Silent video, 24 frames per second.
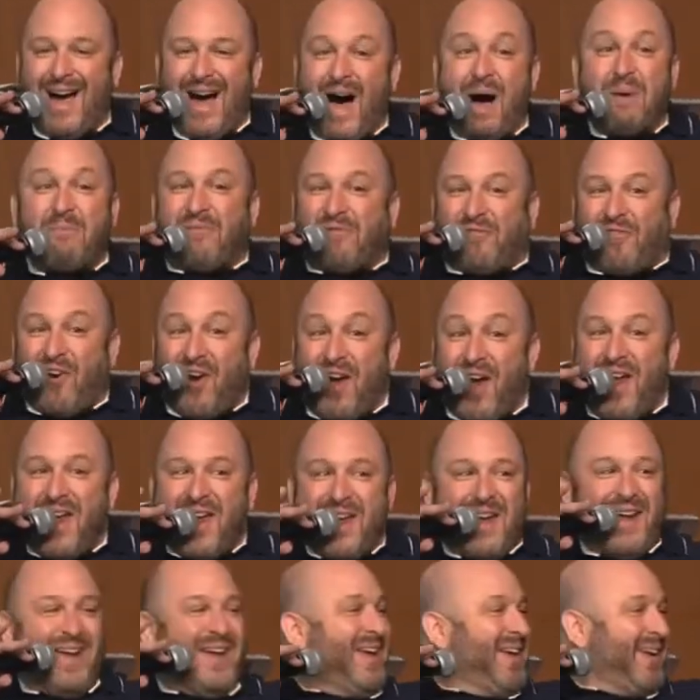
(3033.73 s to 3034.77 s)
I'm
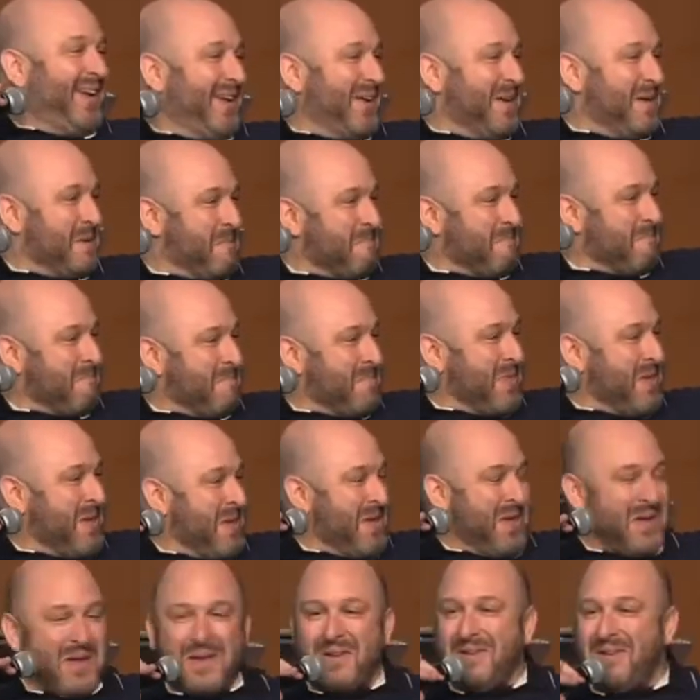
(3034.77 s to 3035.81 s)
free.
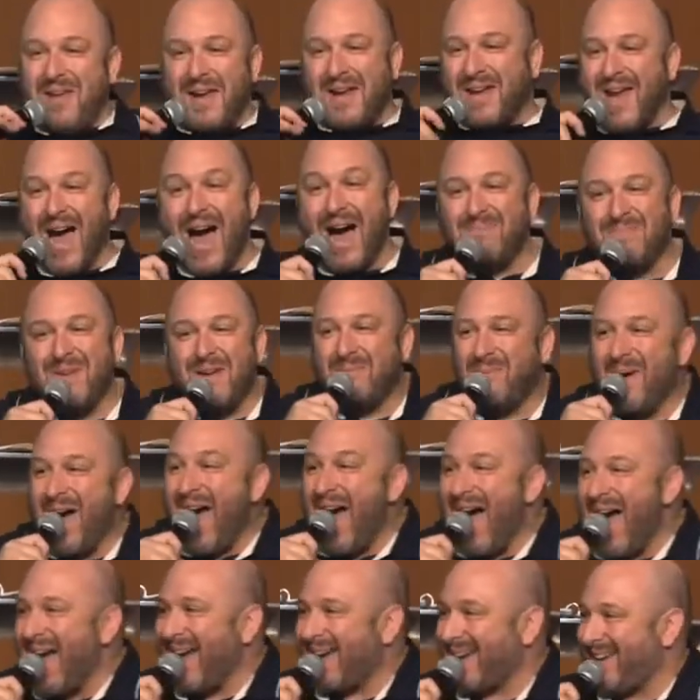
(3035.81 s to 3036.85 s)
You got me
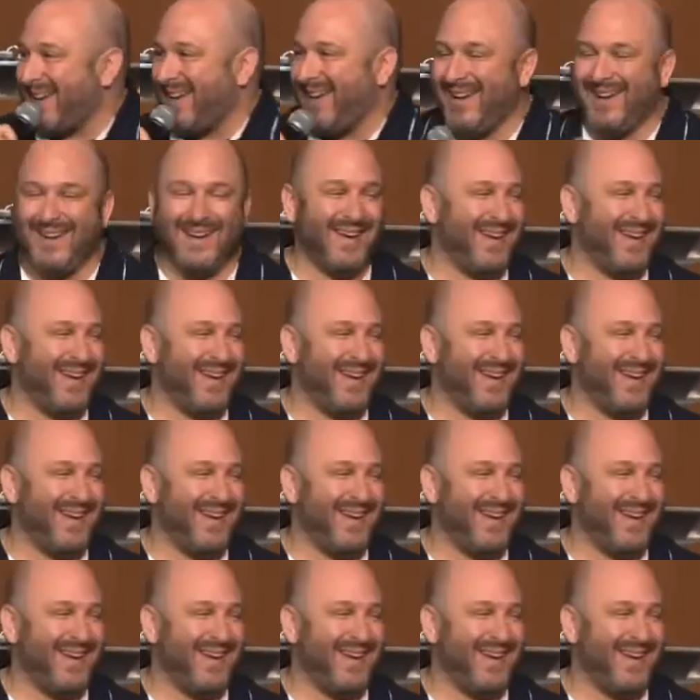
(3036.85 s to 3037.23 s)
back.